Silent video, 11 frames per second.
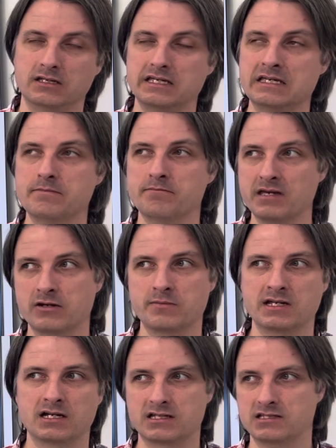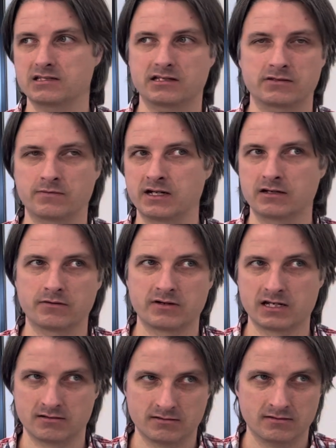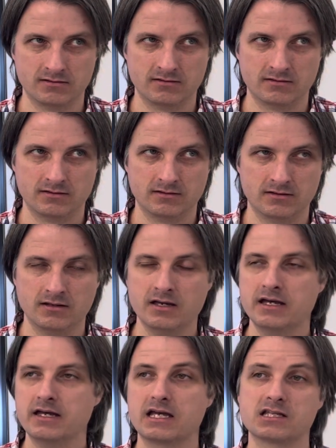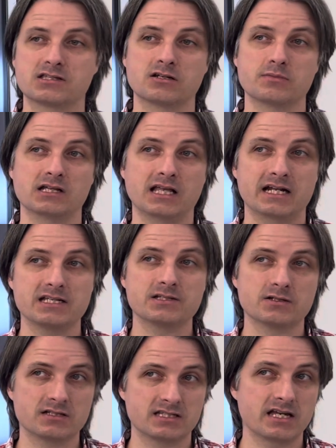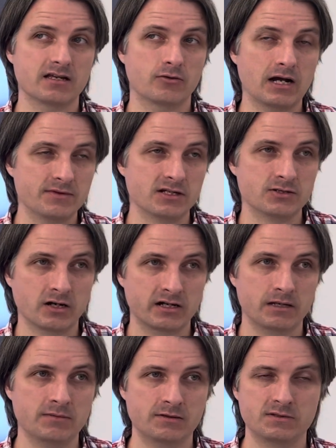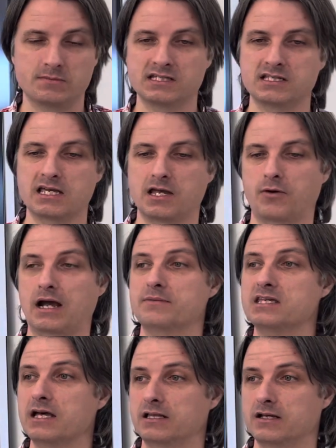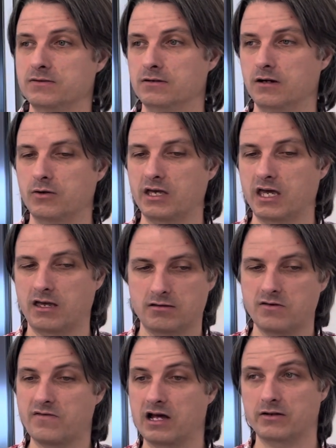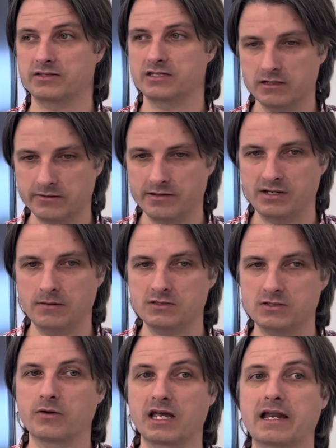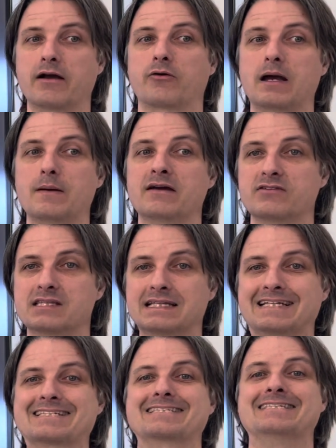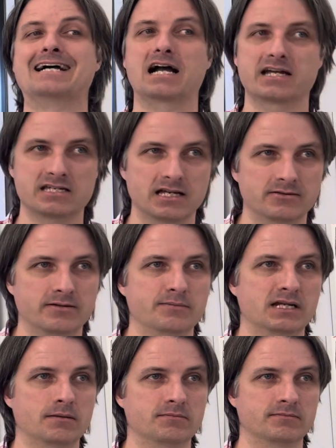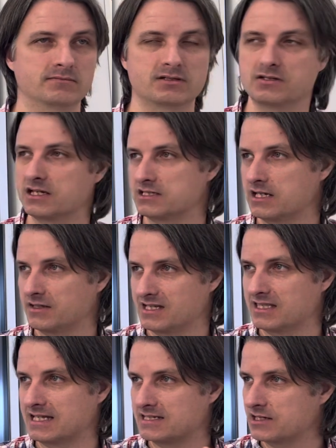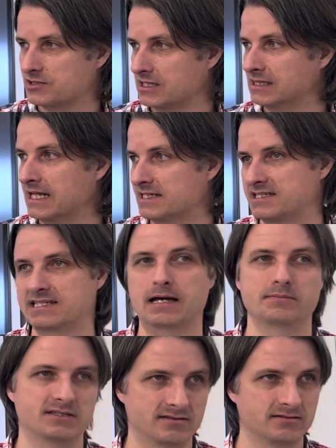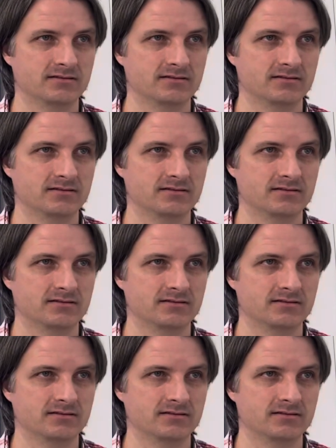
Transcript: It may or may not select the red and green. It's going to be a lot easier to say grab the dark M&Ms by saying grab the yellow. Okay, you've got all the yellow M&Ms. Okay, now grab everything that's not a yellow M&M. Do you guys see how that's actually less steps?